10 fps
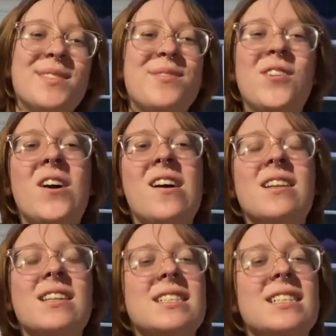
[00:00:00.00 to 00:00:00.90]

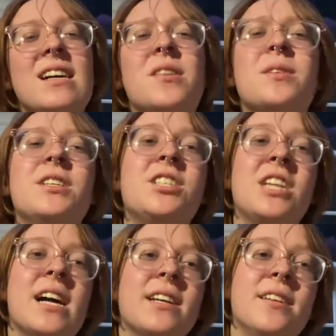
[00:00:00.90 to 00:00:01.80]
flawless I wish
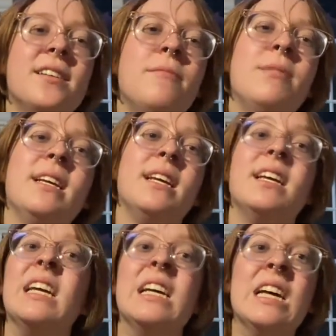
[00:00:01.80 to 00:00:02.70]
I could
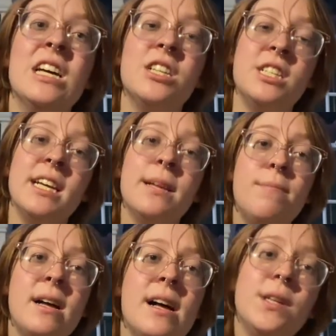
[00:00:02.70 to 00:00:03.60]
be She
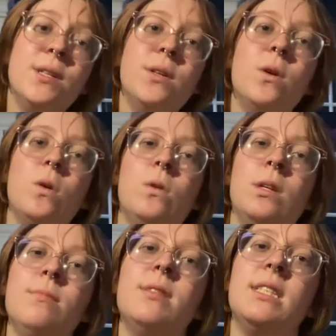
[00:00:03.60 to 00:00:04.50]
better hold
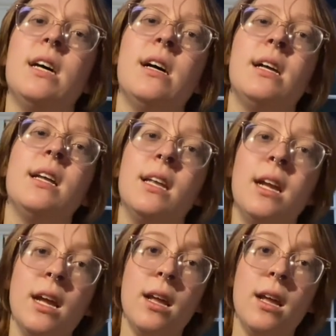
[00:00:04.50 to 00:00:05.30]
him tight